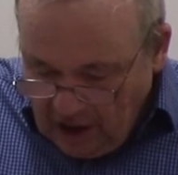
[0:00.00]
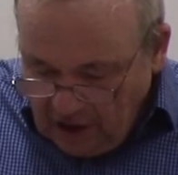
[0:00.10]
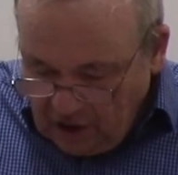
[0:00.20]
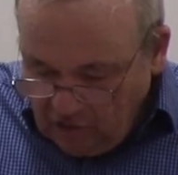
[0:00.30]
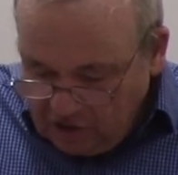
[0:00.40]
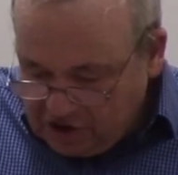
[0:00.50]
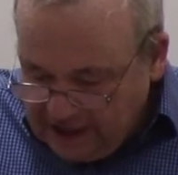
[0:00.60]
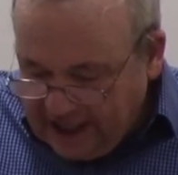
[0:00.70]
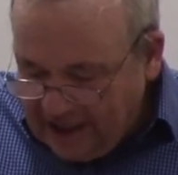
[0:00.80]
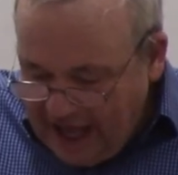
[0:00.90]
LaRouche's
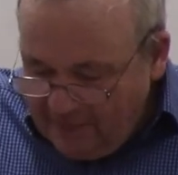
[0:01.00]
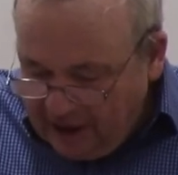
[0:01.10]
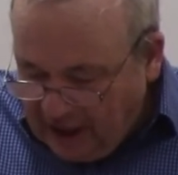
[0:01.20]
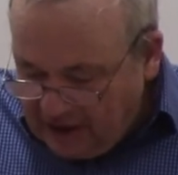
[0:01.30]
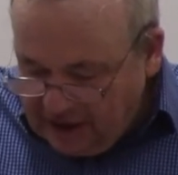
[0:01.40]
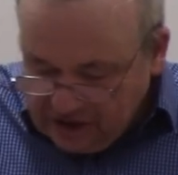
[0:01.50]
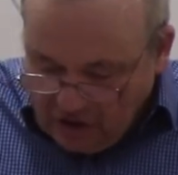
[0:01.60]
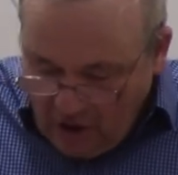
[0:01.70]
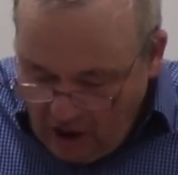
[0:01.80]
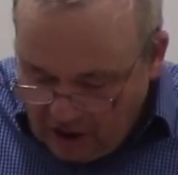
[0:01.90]
economic ideas
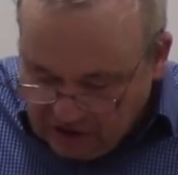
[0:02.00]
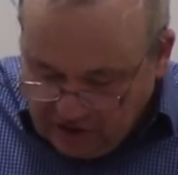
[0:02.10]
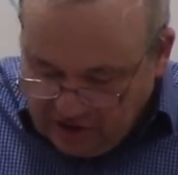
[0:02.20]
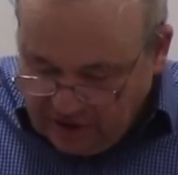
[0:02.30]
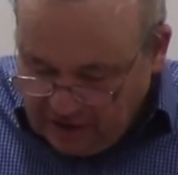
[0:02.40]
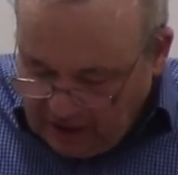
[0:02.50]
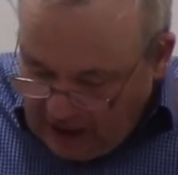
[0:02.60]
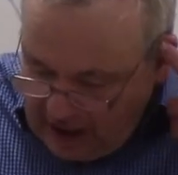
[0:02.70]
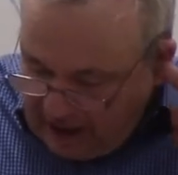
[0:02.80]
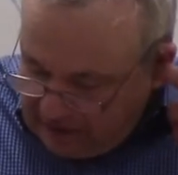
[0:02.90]
are also,
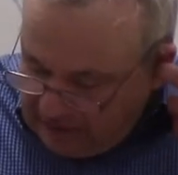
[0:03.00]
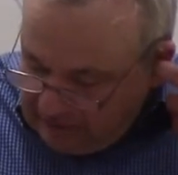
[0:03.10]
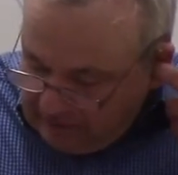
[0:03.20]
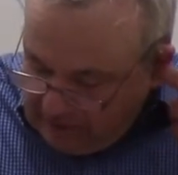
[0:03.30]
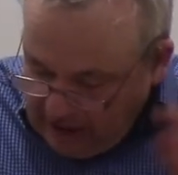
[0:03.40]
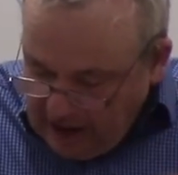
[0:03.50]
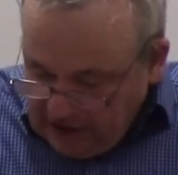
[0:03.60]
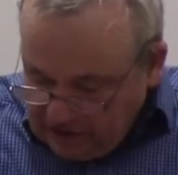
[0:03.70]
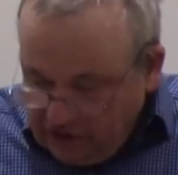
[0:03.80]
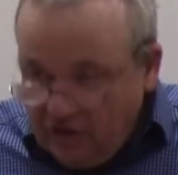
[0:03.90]

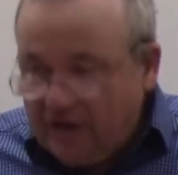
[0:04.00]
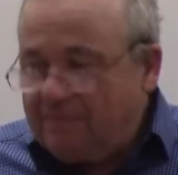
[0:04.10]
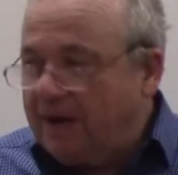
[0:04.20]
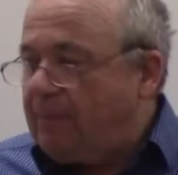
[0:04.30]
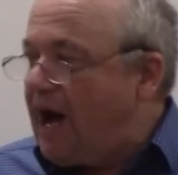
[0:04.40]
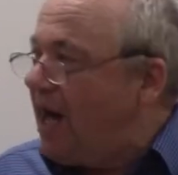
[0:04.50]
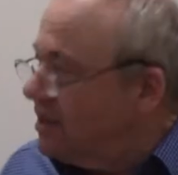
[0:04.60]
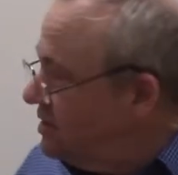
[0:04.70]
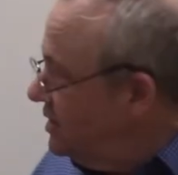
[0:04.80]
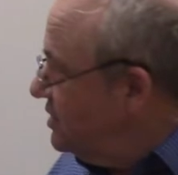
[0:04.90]
so you can make
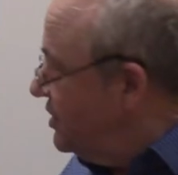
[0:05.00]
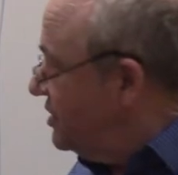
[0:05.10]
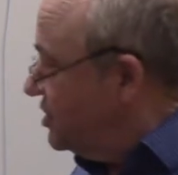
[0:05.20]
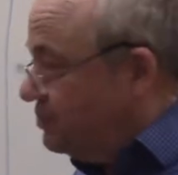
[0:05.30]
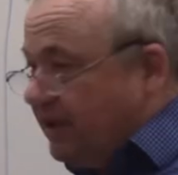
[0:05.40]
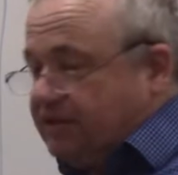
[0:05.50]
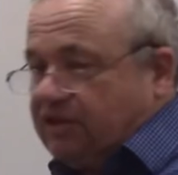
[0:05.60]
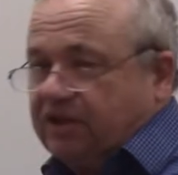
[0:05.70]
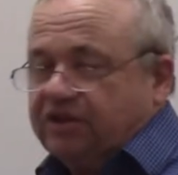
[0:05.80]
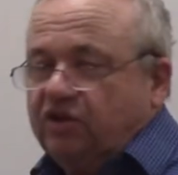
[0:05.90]
policy decisions based
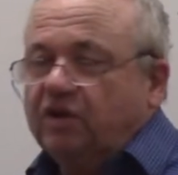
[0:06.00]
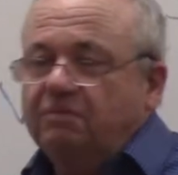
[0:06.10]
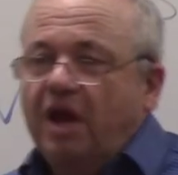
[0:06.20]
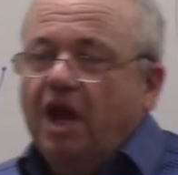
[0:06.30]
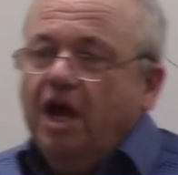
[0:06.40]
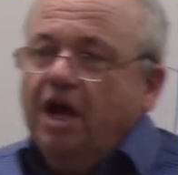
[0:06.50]
on this. You